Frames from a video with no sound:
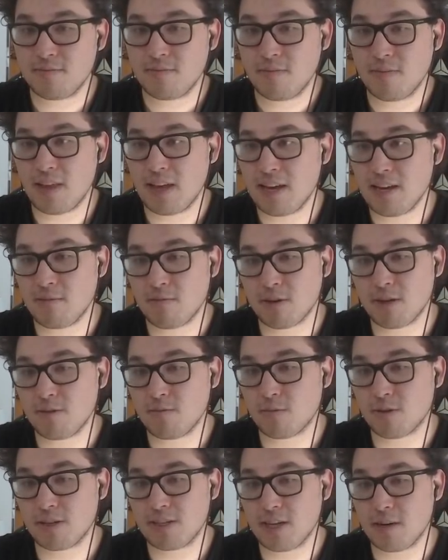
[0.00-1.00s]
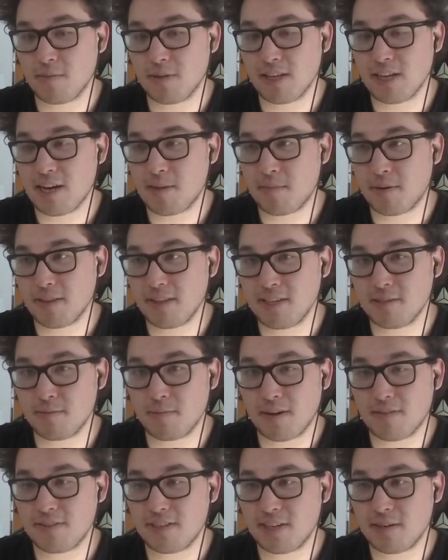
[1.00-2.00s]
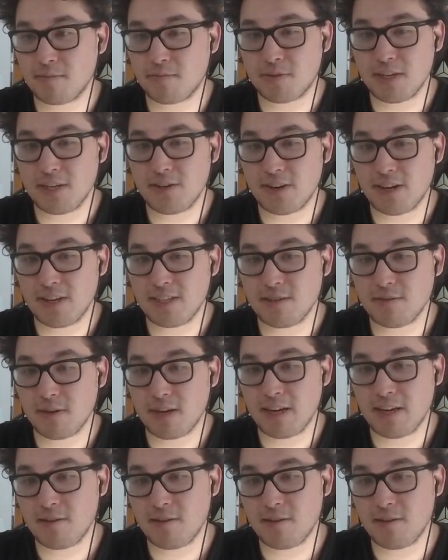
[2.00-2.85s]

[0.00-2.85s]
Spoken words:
Like, we're doubling up on these buffs in a pretty crazy way,